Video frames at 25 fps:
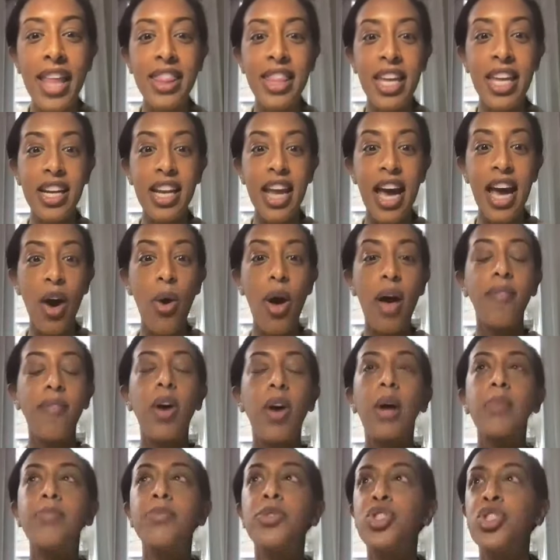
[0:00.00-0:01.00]
And they now
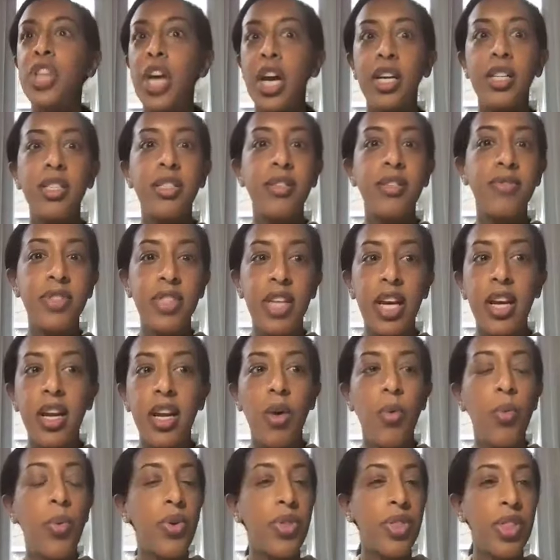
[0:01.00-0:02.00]
have objective
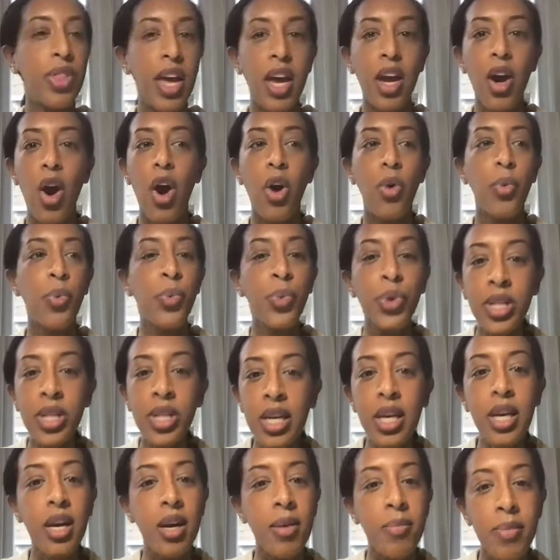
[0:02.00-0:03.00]
data where they are
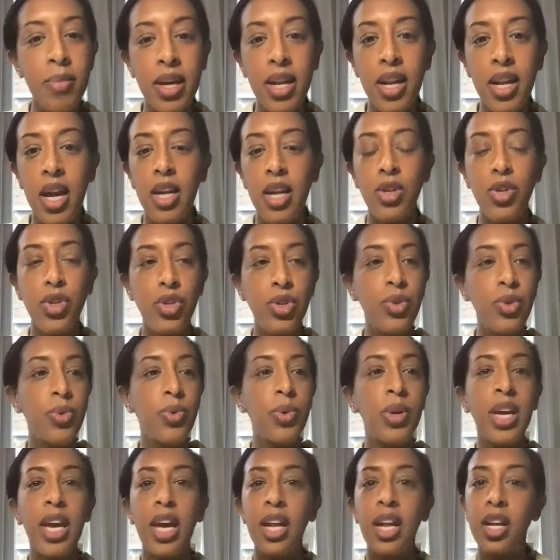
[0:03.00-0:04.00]
really committed
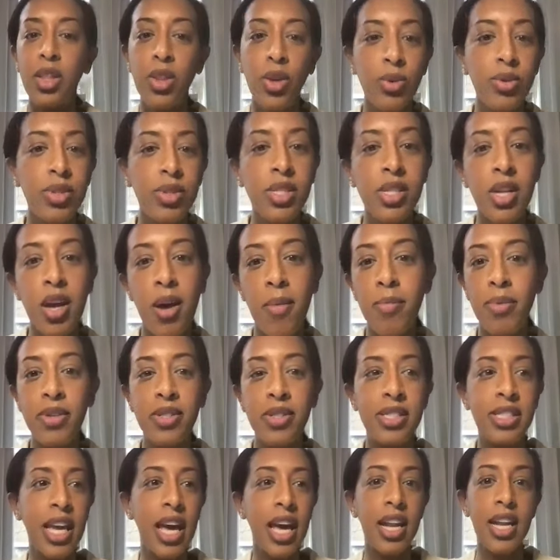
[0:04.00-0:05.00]
to getting those
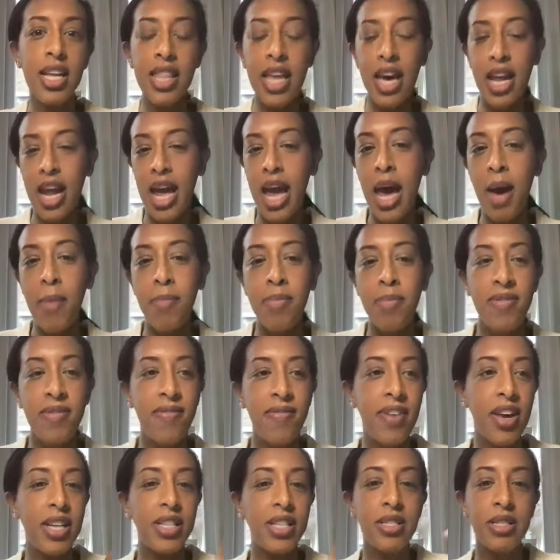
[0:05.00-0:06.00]
numbers, getting that
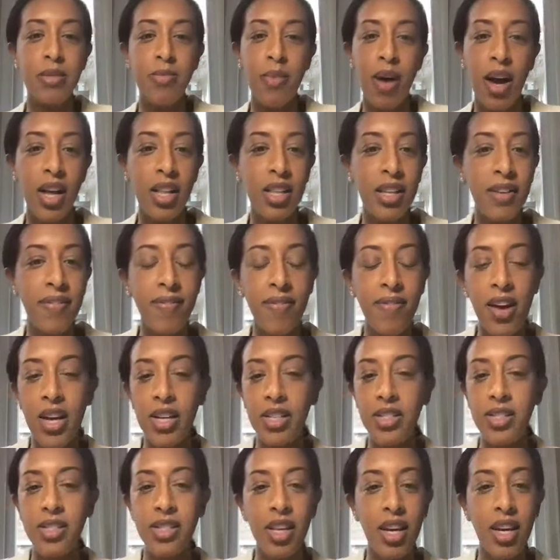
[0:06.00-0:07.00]
happy face, smiley
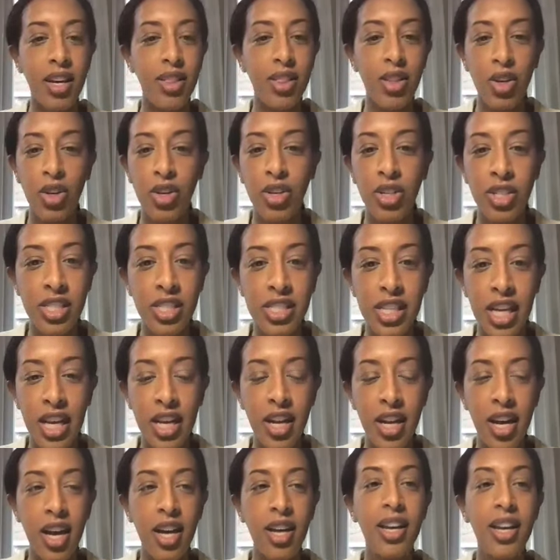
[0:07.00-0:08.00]
face, like the good
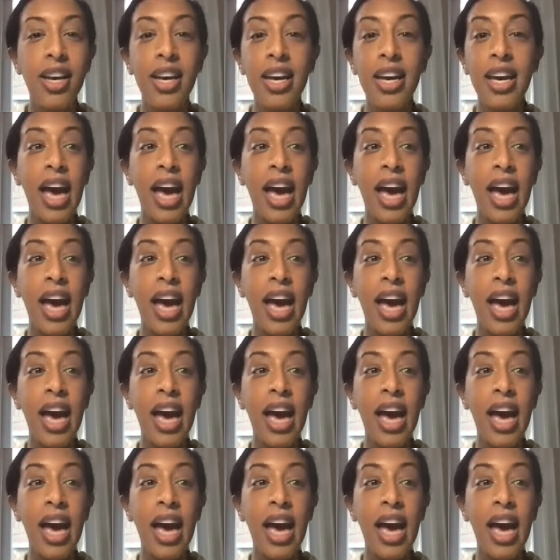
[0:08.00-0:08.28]
data.